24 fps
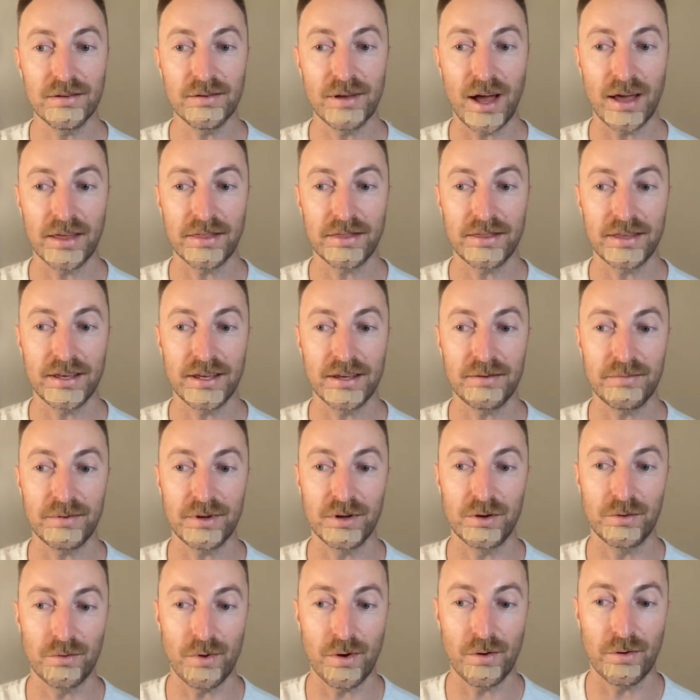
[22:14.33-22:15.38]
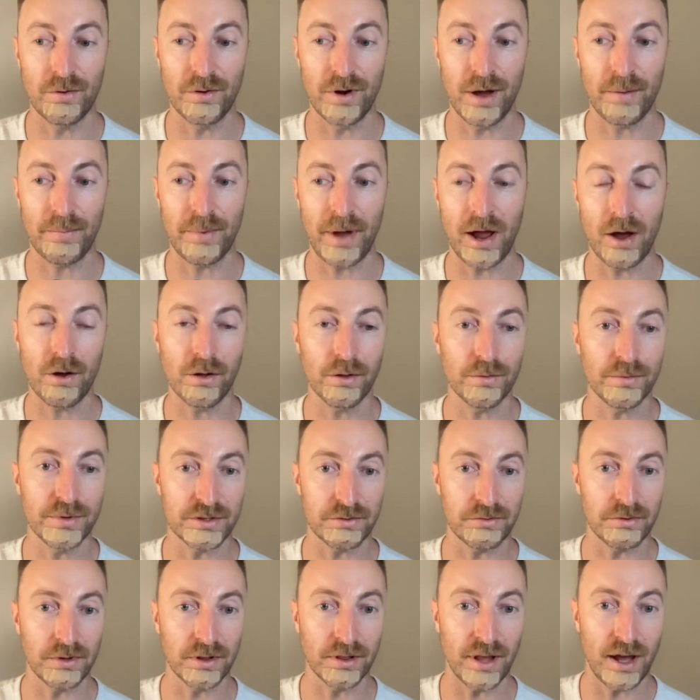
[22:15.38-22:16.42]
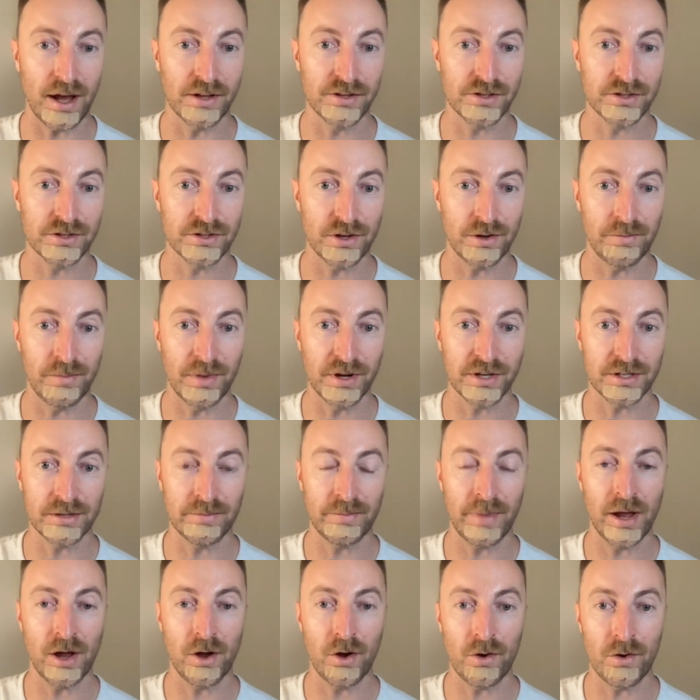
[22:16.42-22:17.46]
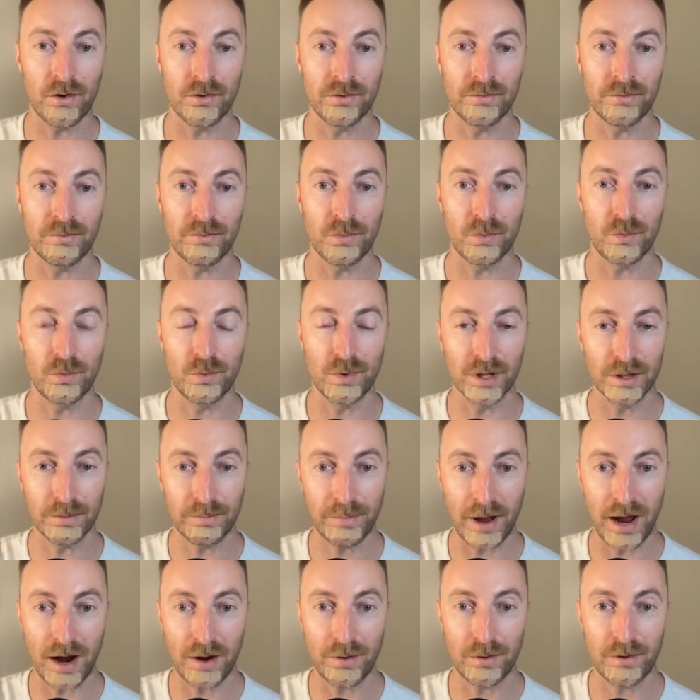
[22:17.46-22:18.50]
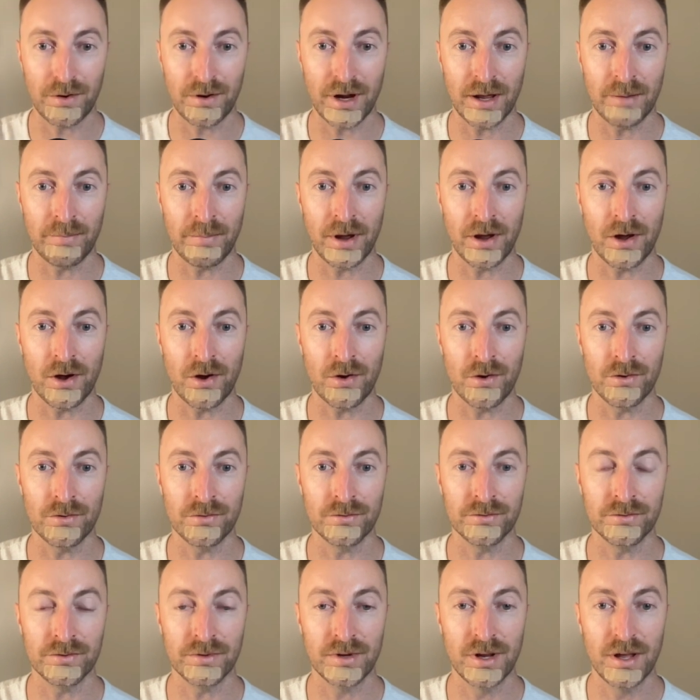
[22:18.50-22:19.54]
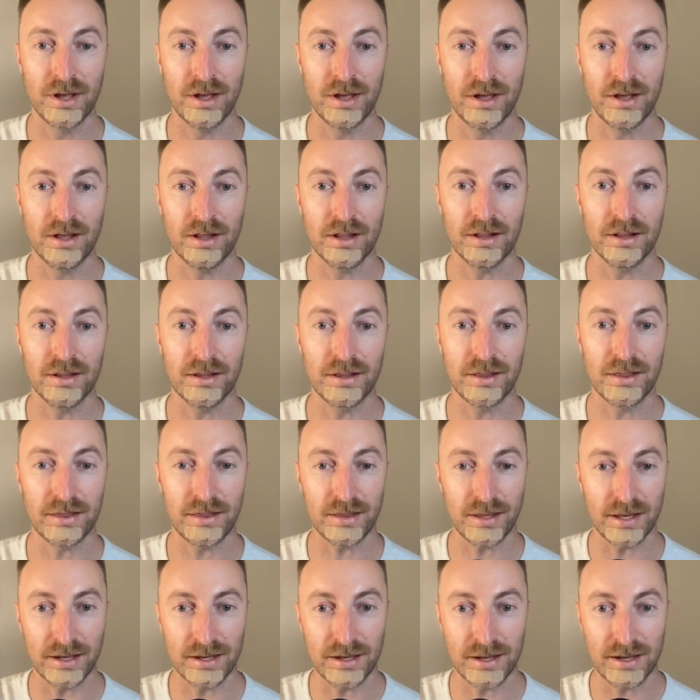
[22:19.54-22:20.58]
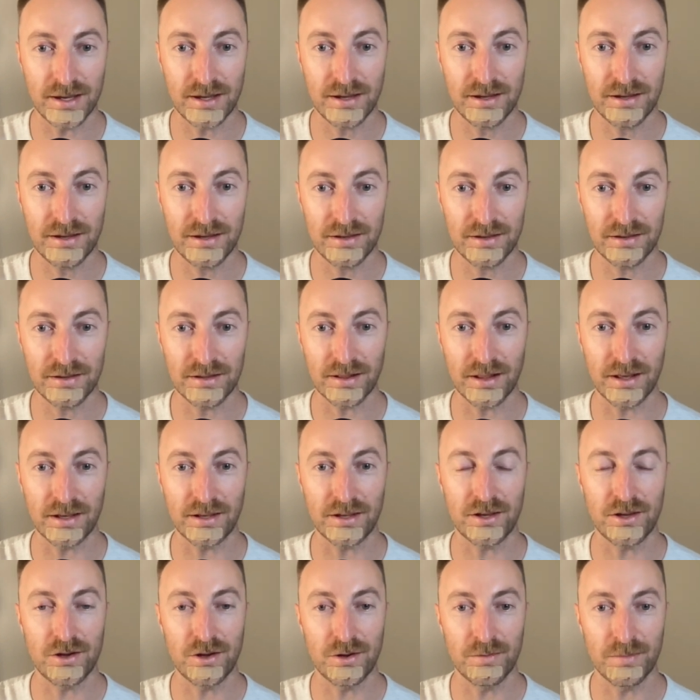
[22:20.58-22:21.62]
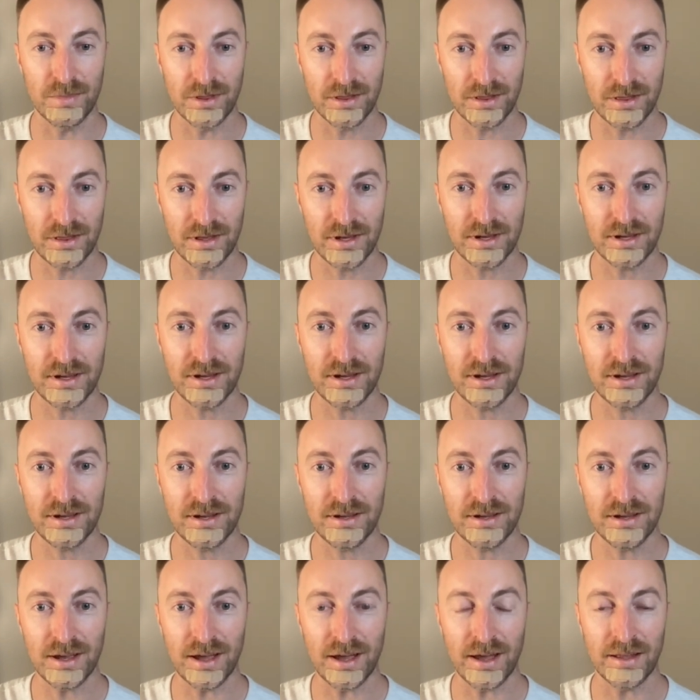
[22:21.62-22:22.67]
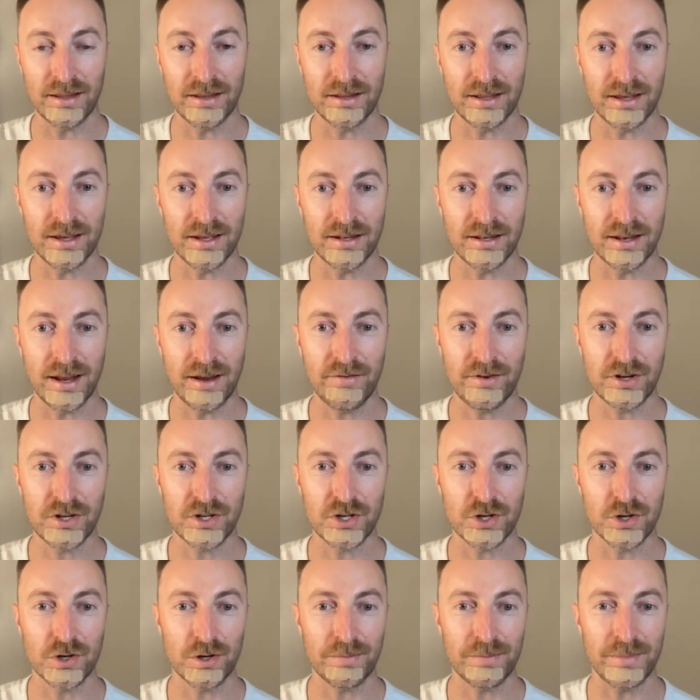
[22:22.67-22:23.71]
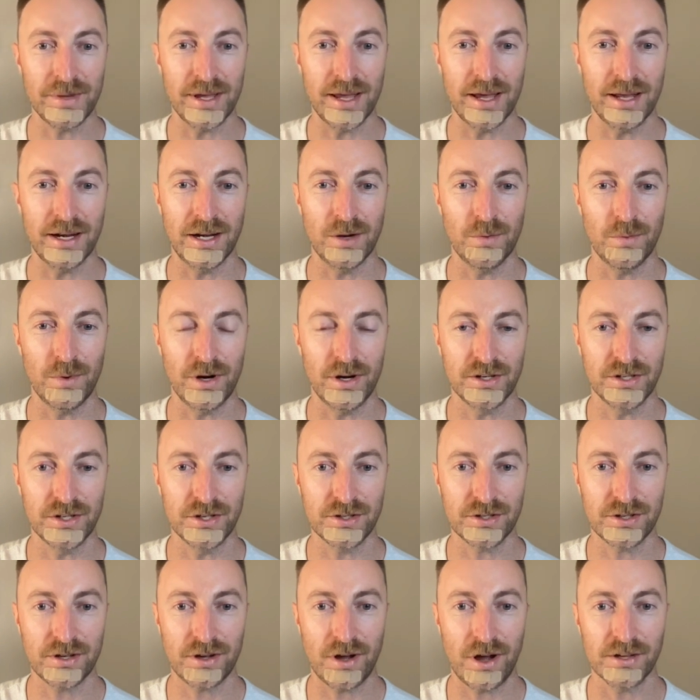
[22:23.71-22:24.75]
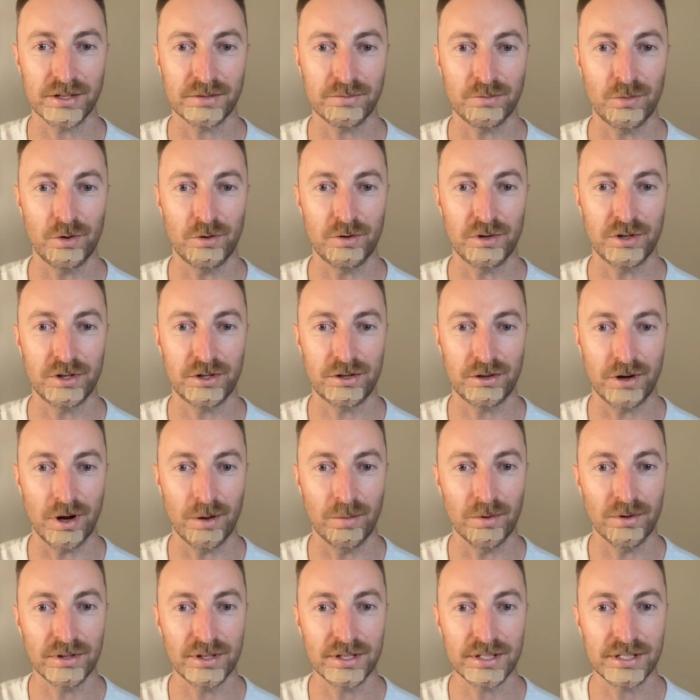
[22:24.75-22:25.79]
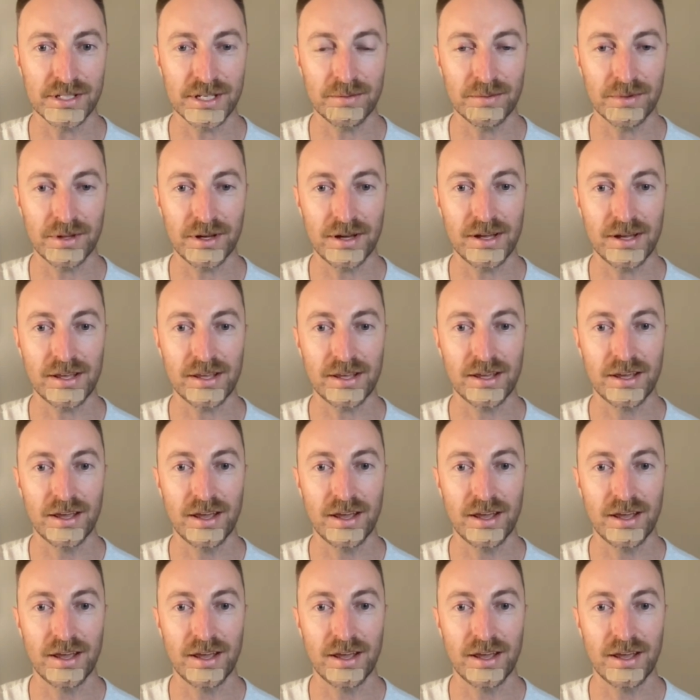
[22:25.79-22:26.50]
I think growing up, I always relied so much on my own willpower and my own thinking, like human thinking, and it never took me anywhere. It just caused more trouble, it seemed like.